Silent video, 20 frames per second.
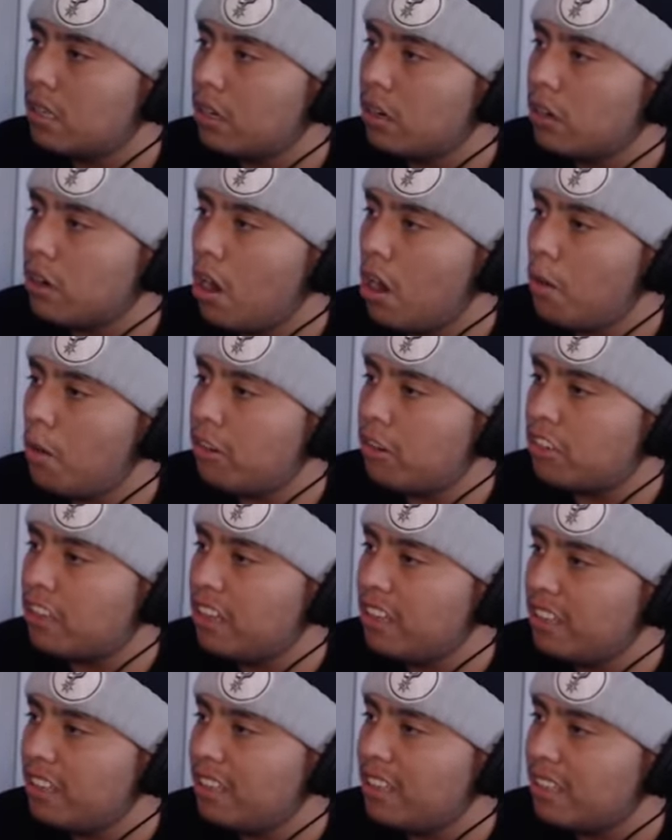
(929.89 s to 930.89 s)
You're garbage,
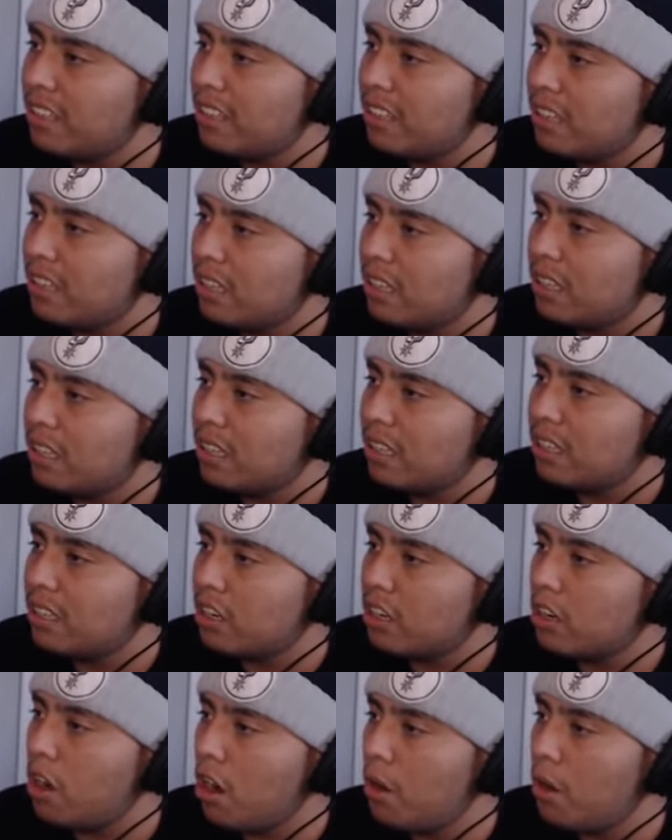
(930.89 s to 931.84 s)
kid. You're